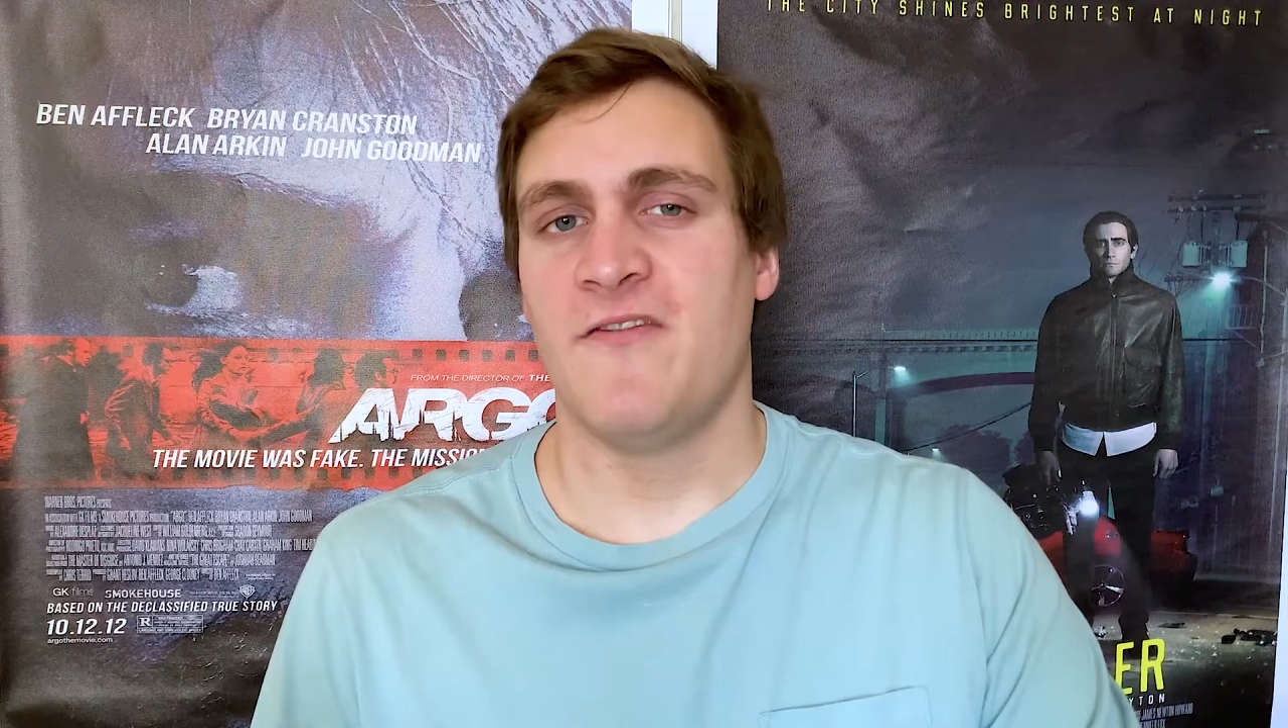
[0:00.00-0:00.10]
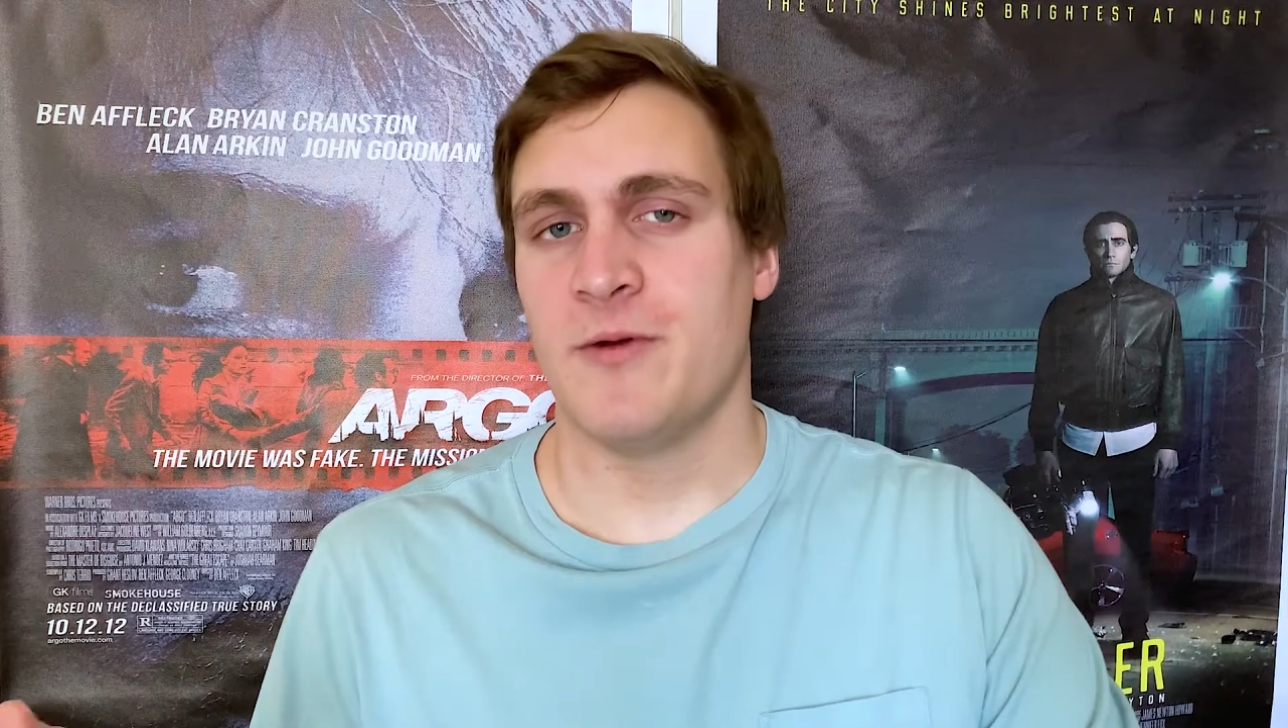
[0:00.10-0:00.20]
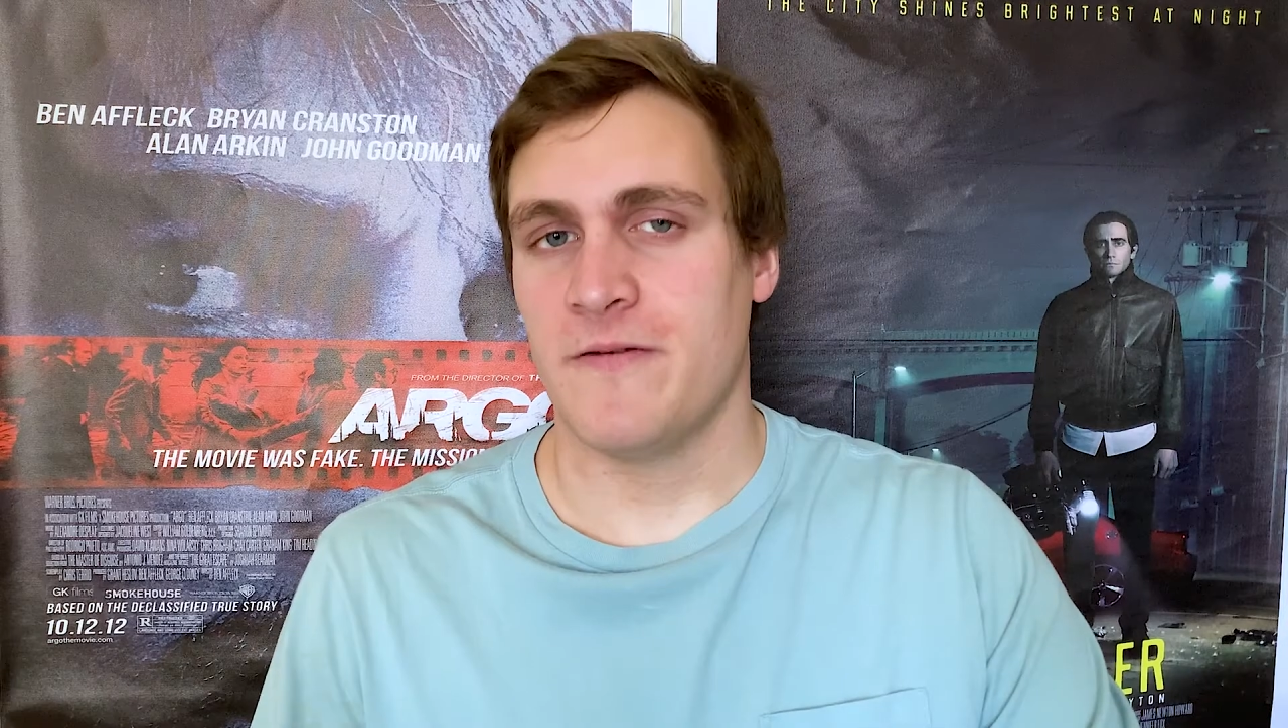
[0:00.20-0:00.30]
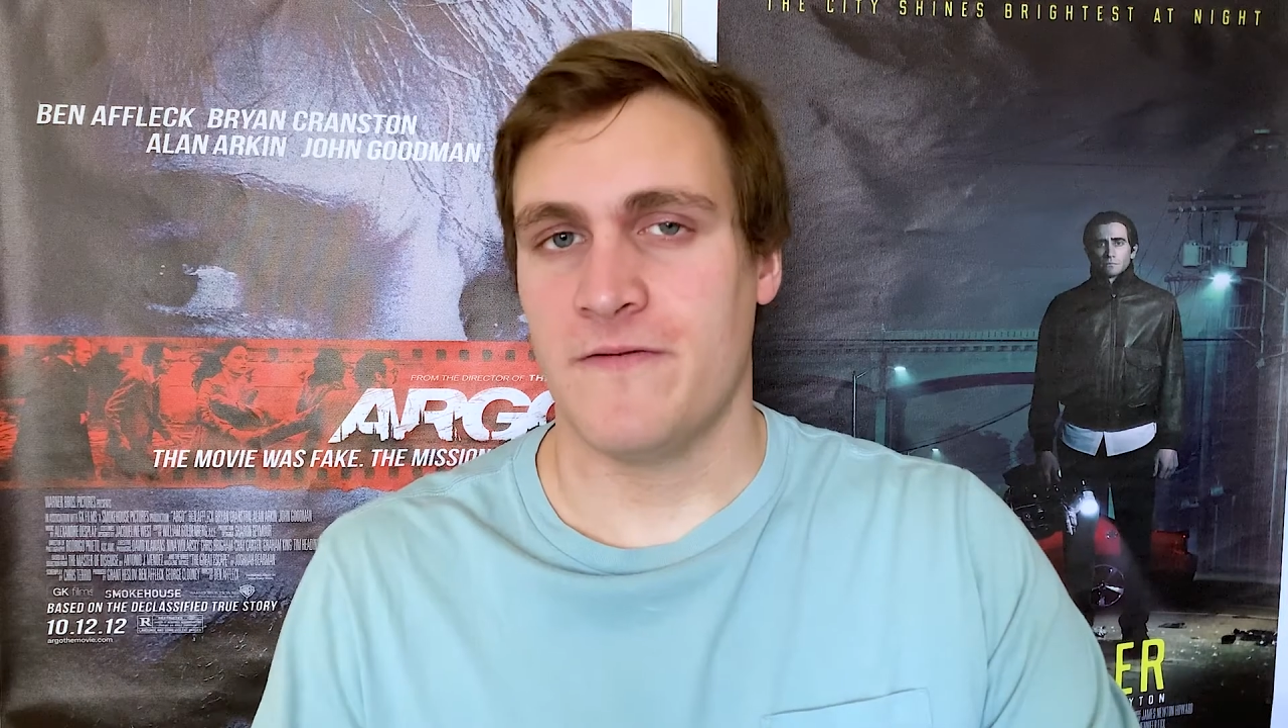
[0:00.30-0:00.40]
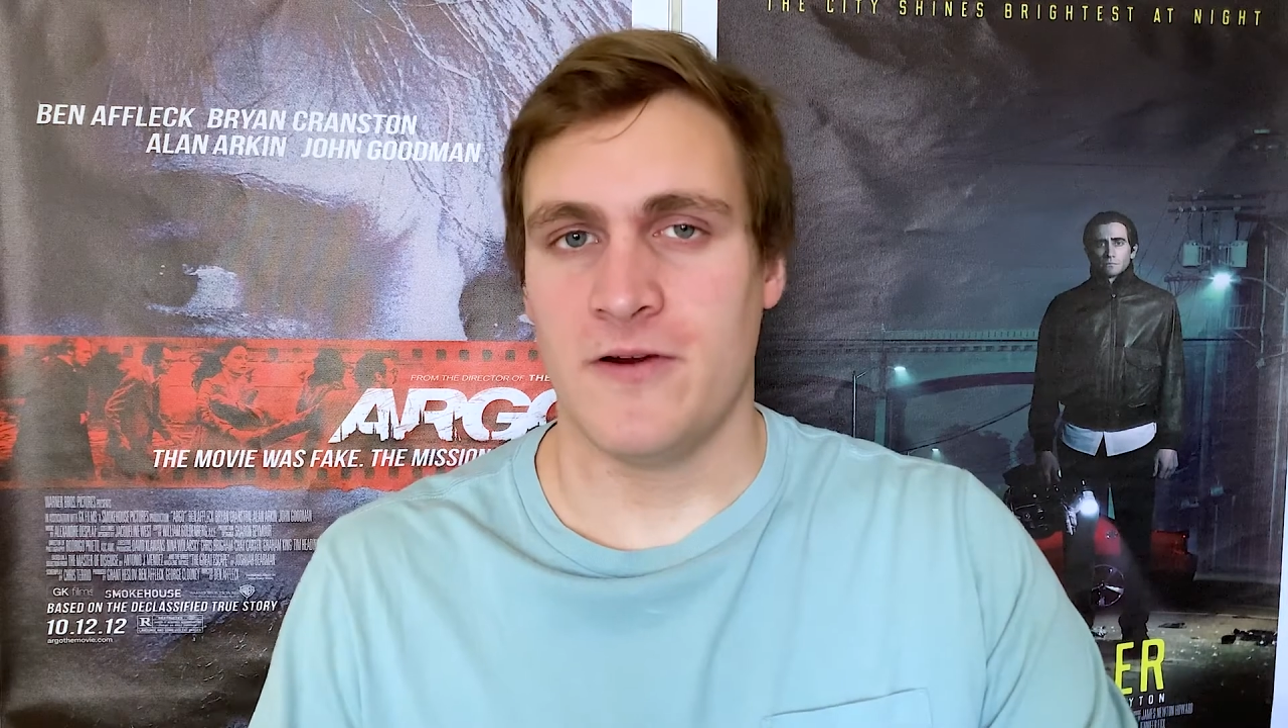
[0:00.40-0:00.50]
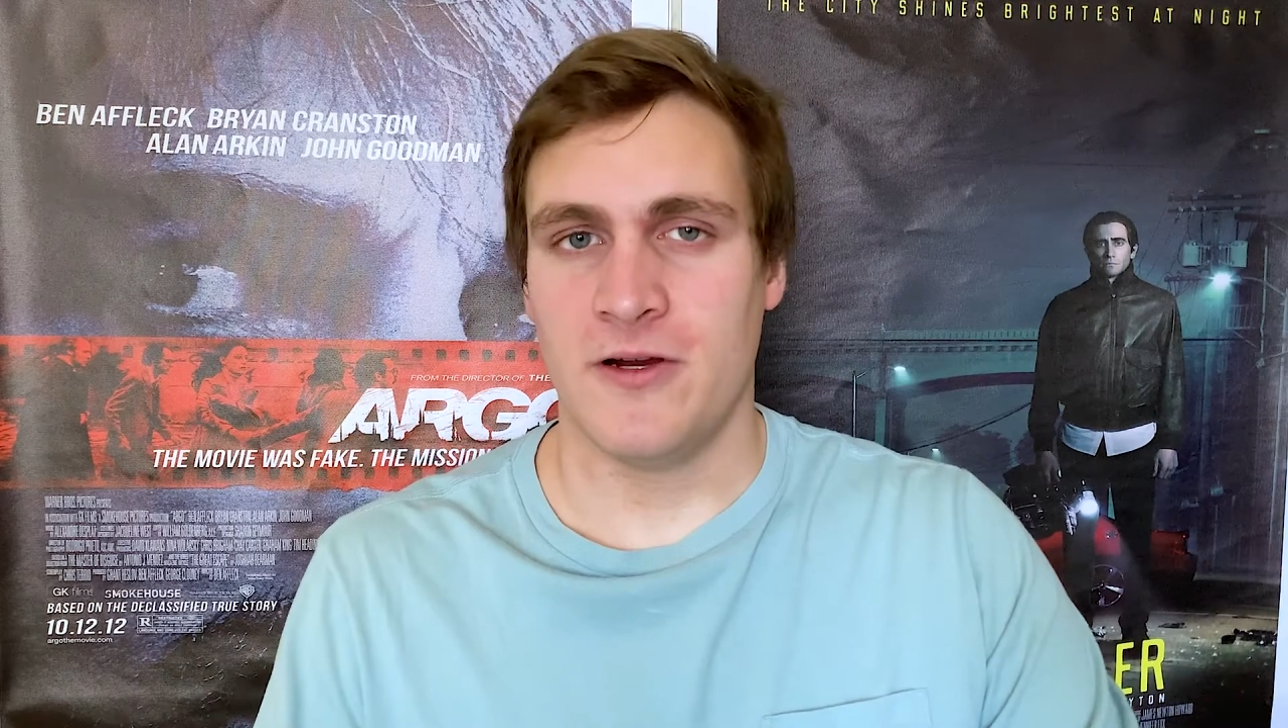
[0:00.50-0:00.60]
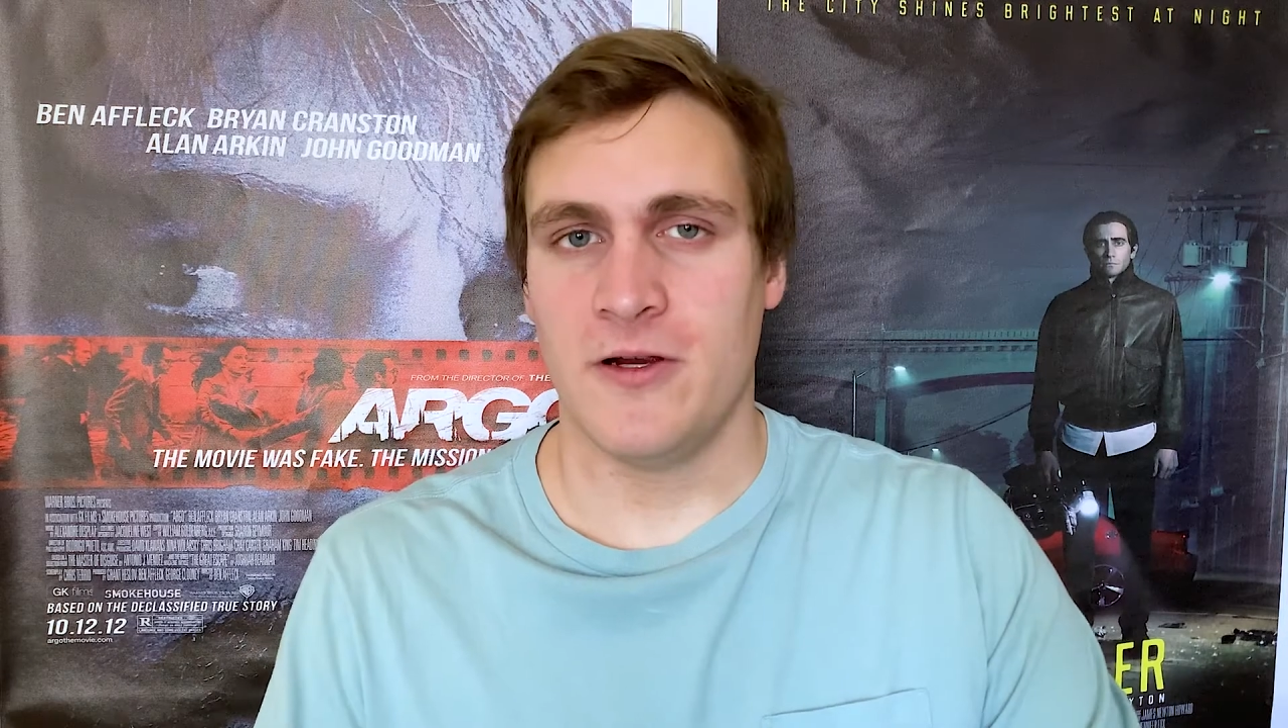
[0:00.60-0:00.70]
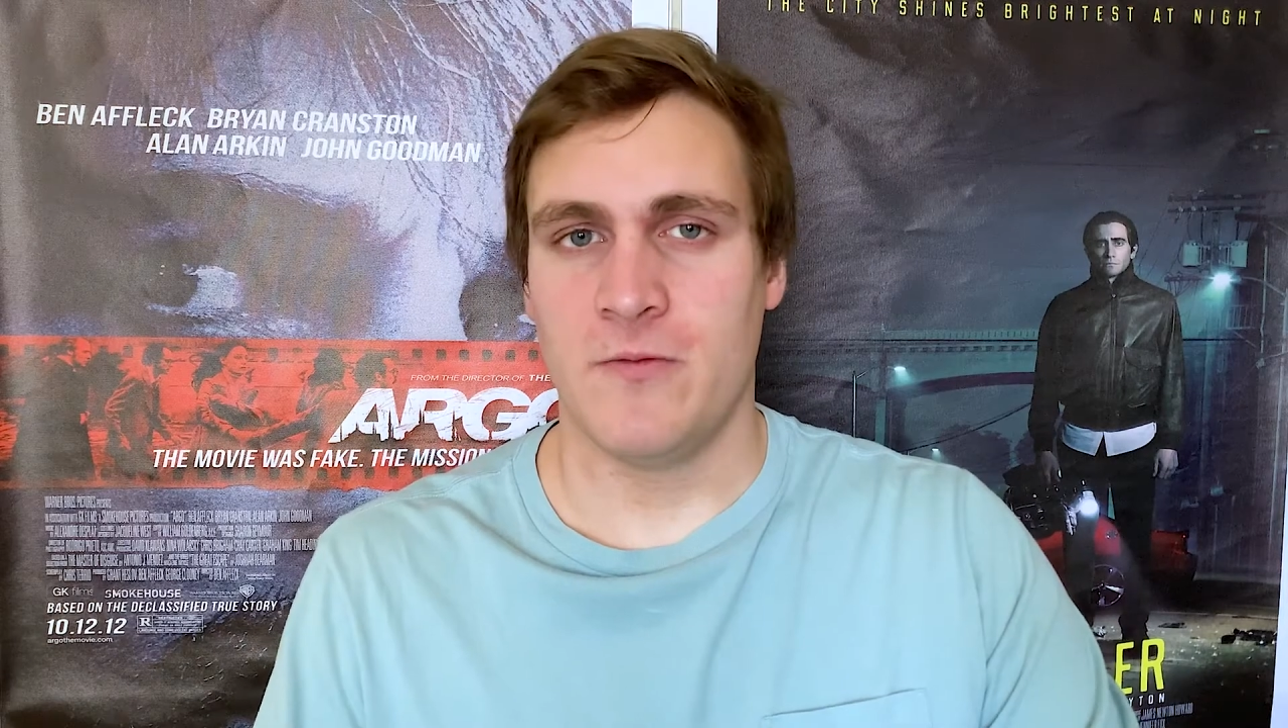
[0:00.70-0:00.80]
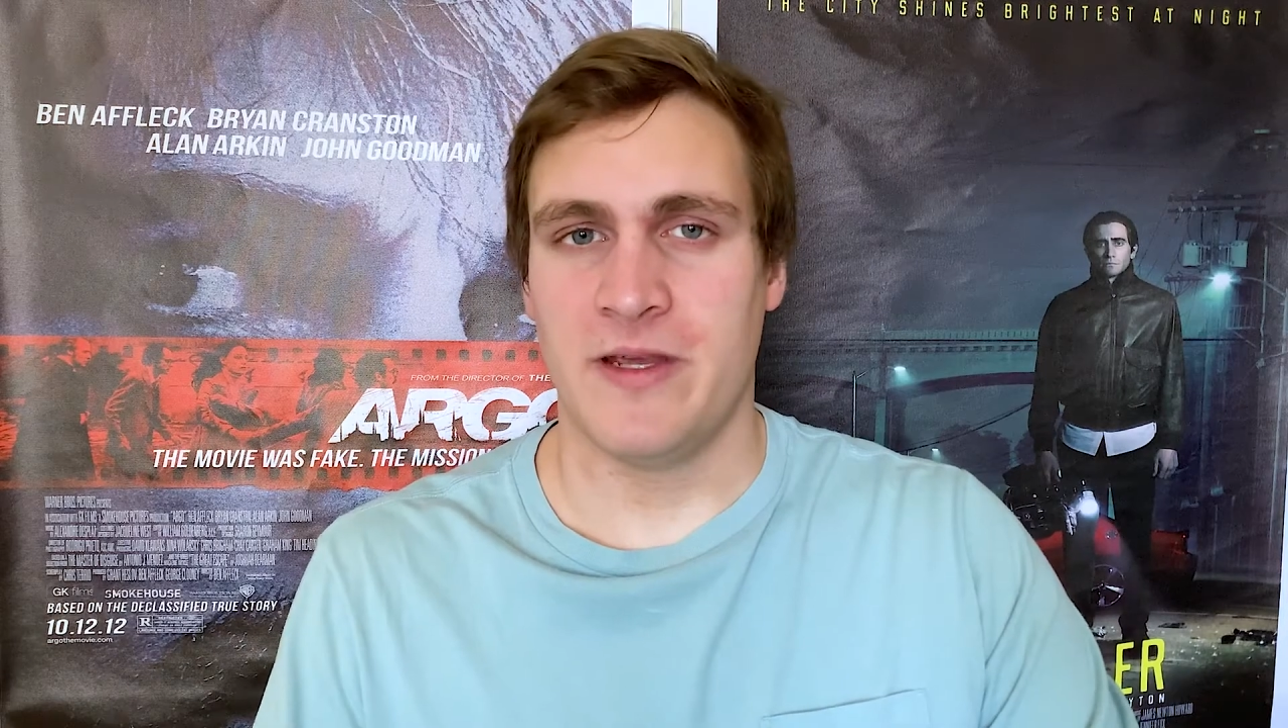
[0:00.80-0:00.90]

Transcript: preferred.